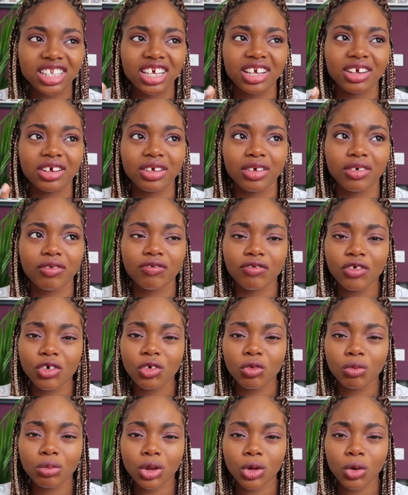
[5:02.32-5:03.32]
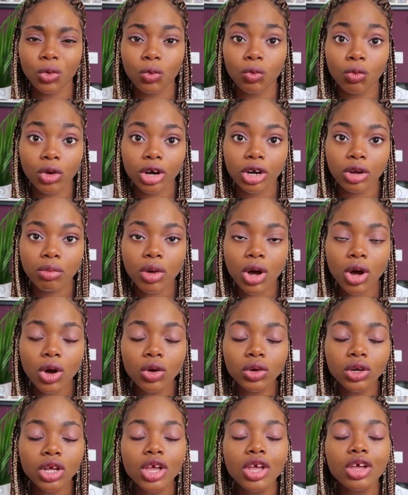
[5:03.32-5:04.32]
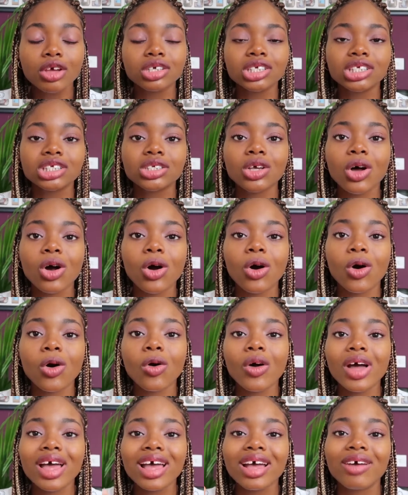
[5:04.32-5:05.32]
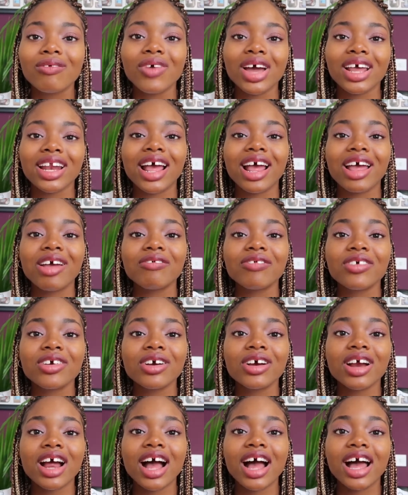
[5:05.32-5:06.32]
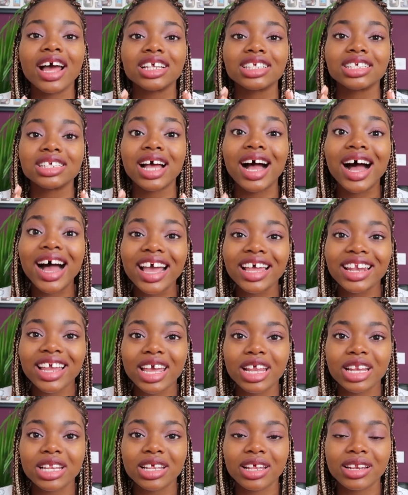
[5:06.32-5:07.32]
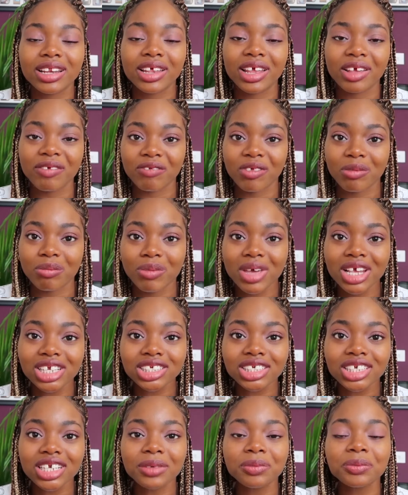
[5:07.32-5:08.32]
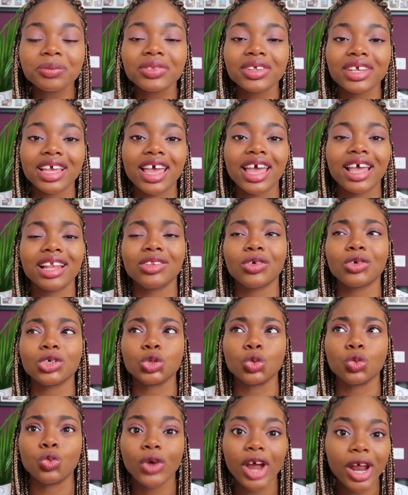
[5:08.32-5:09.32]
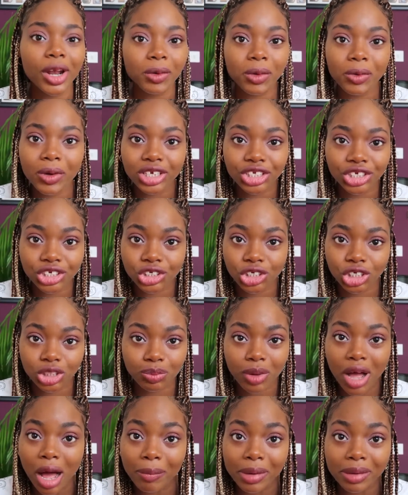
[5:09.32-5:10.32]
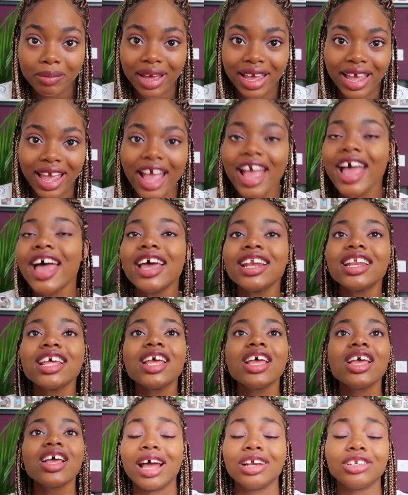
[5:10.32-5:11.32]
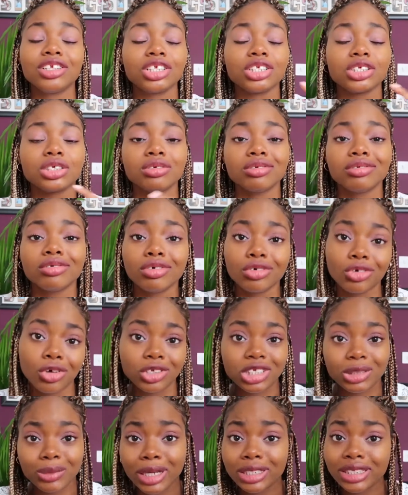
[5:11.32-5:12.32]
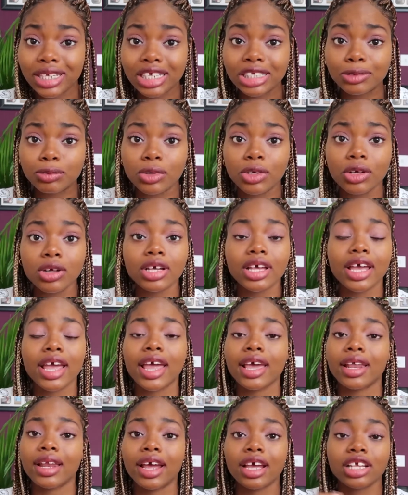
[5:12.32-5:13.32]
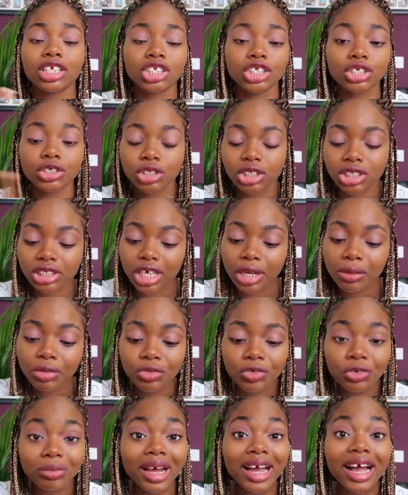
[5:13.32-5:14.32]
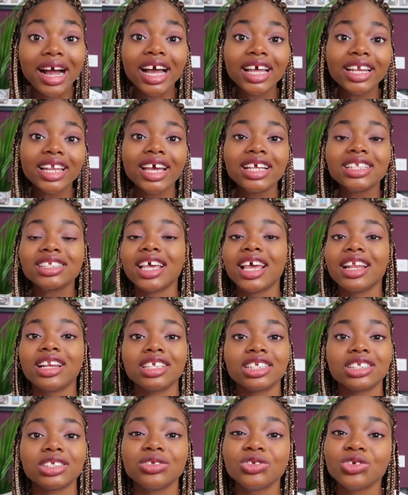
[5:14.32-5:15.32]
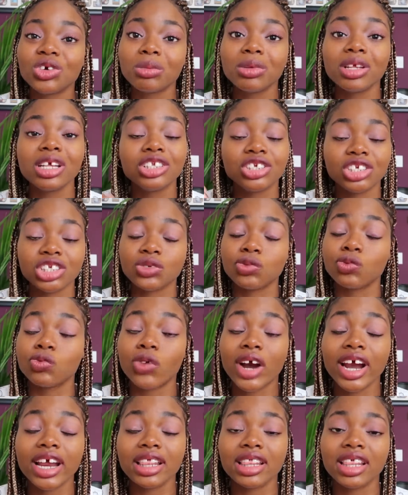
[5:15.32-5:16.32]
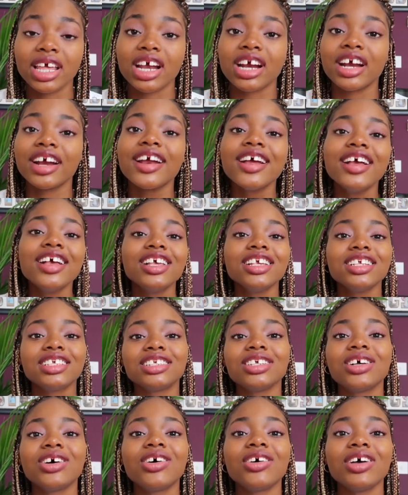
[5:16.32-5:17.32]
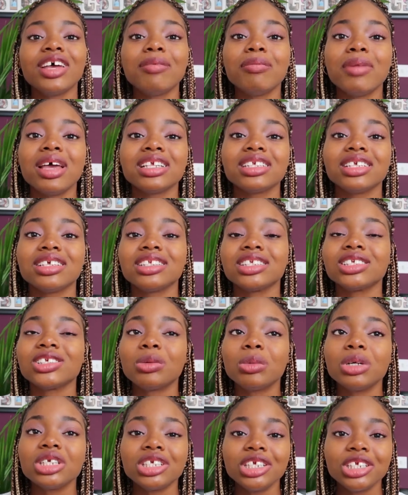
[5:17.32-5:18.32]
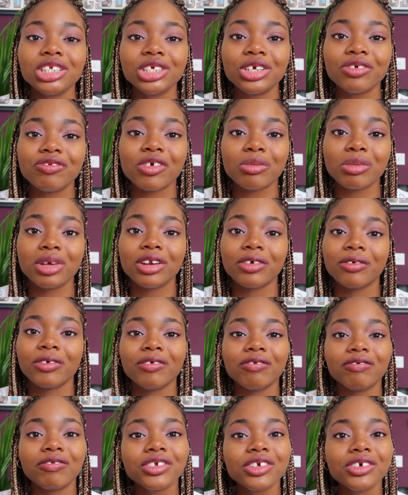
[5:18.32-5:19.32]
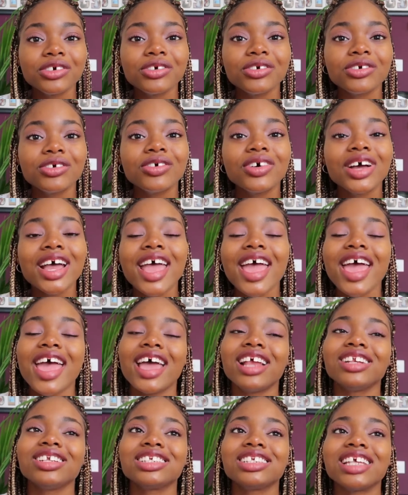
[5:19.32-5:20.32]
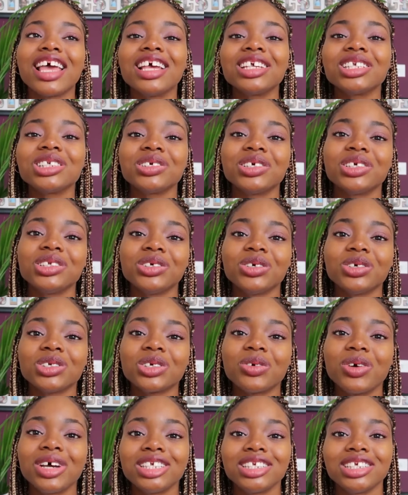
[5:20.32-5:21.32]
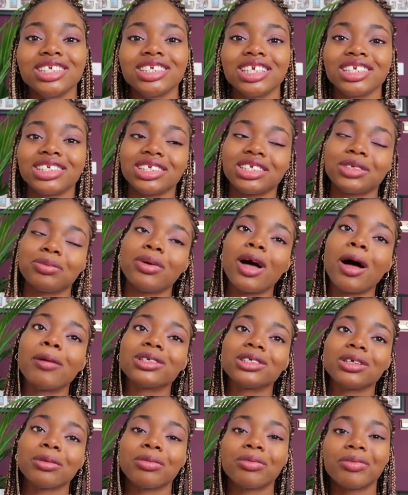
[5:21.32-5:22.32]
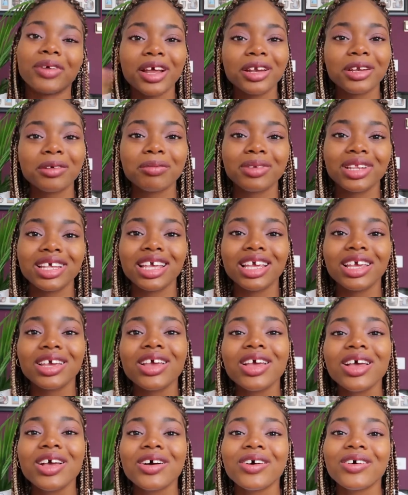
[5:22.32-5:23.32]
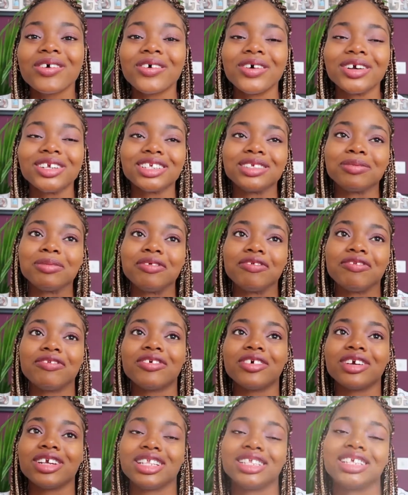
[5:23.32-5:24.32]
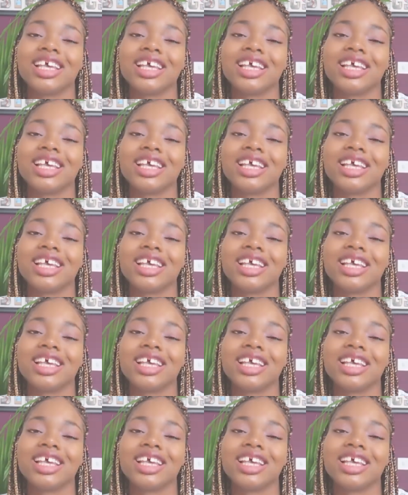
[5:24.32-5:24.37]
like full-blown work mode. So whenever I highlight the information and those random questions just pop in my head, I just go to my textbook and I skim through my highlights, and it's normally just right there. So it makes it so much easier for me to review and just answering those questions that just pops up randomly or just before the